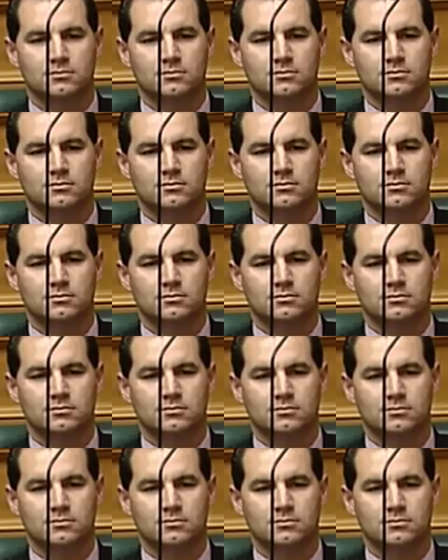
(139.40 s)

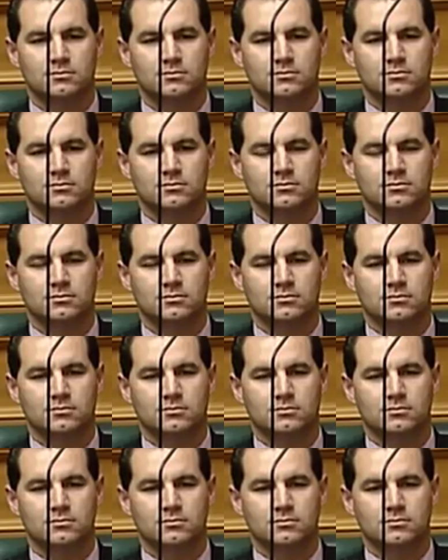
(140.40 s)

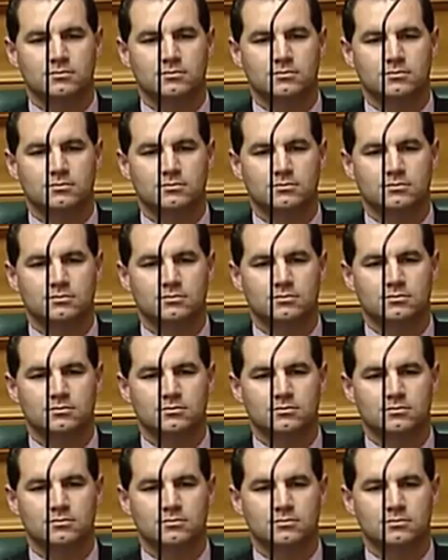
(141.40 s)

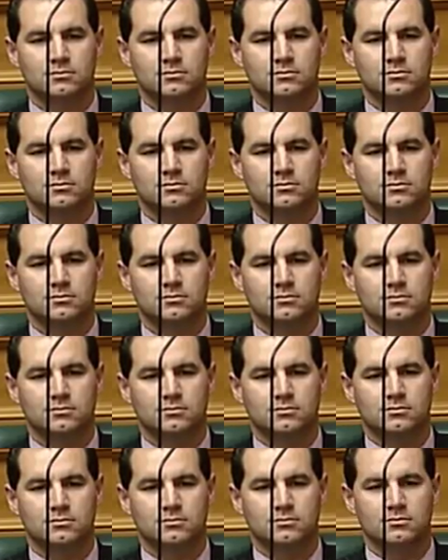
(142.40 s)

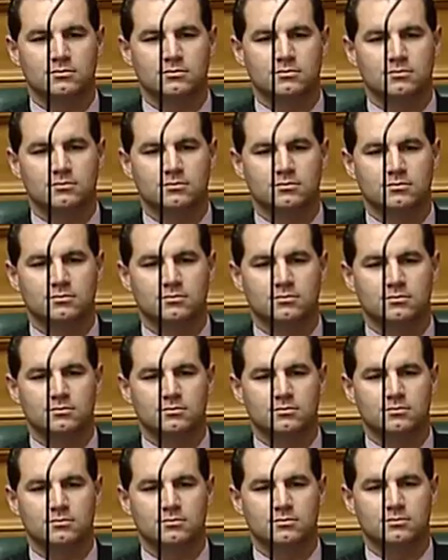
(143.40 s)

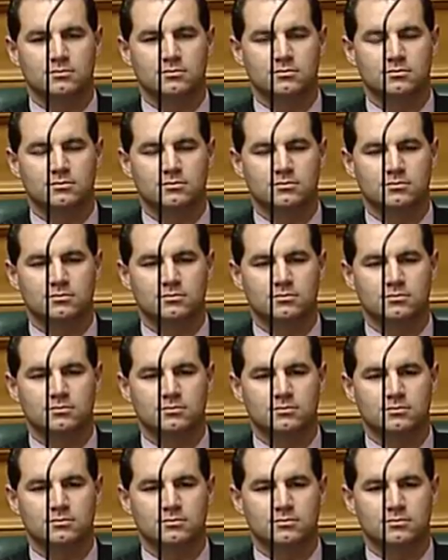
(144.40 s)

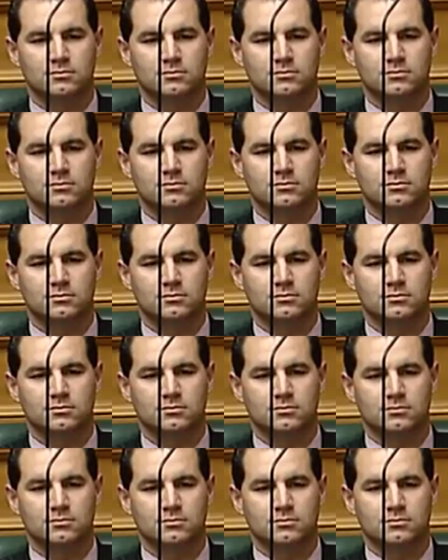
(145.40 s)
(silent)